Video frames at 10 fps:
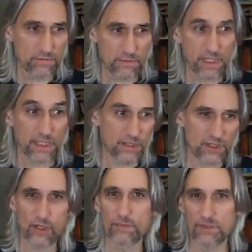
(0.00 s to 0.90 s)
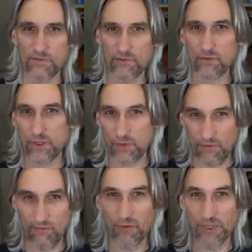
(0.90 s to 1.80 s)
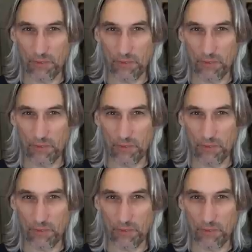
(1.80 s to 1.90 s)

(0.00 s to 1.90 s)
in terms of trying to avoid the